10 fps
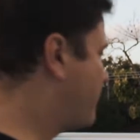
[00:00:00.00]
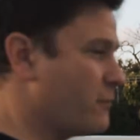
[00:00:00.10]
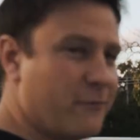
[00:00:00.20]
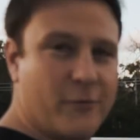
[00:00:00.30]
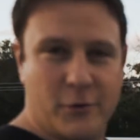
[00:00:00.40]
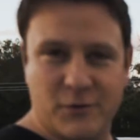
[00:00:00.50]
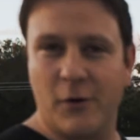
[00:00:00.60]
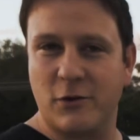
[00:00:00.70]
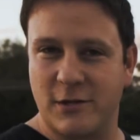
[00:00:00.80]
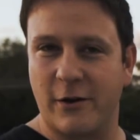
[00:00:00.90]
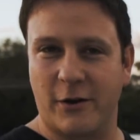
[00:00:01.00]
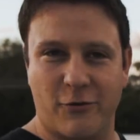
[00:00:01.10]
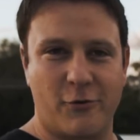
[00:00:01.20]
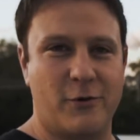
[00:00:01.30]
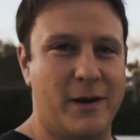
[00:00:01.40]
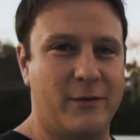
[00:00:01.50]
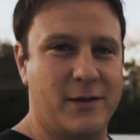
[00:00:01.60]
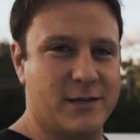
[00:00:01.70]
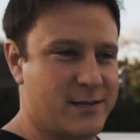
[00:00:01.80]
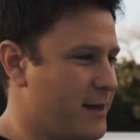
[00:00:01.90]
for those folks that are concerned about
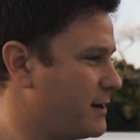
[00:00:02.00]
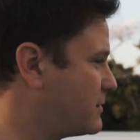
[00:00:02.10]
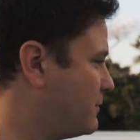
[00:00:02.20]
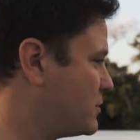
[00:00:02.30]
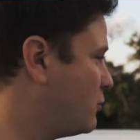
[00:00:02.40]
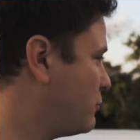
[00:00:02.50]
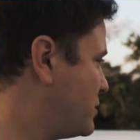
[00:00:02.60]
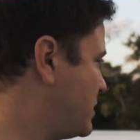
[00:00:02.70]
the aesthetics of a solar